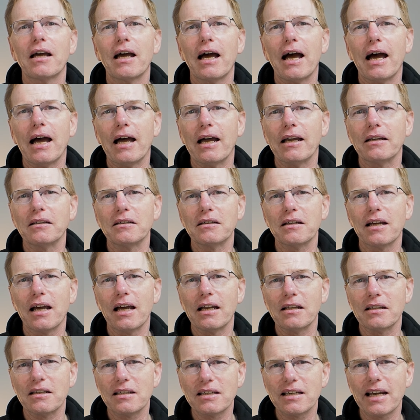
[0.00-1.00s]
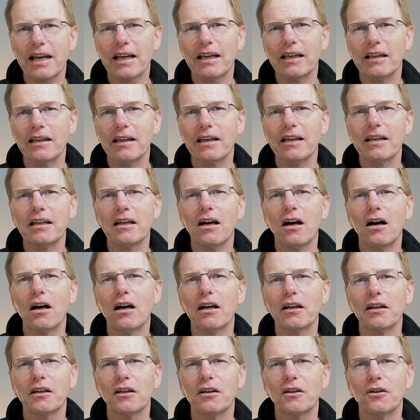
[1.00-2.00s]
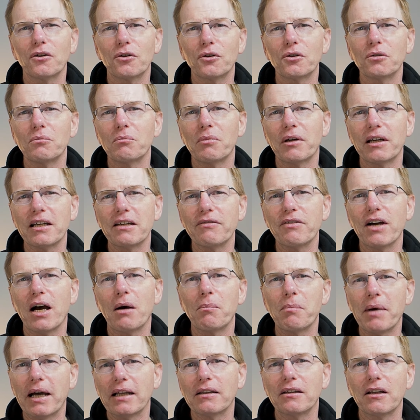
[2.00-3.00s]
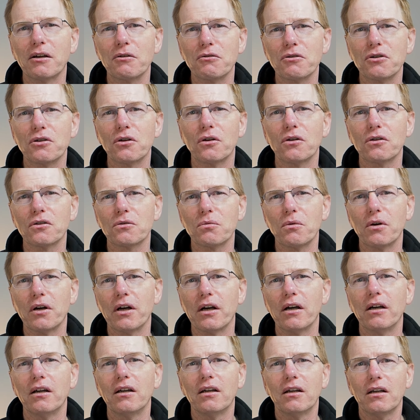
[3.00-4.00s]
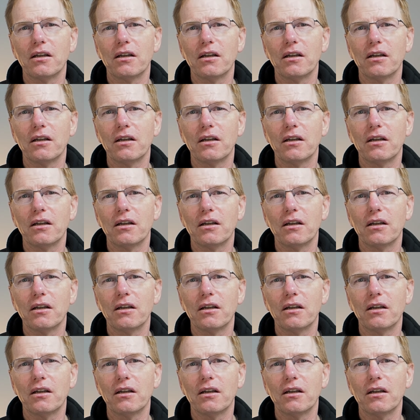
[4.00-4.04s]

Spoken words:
And secondly, I couldn't believe how bad those shots were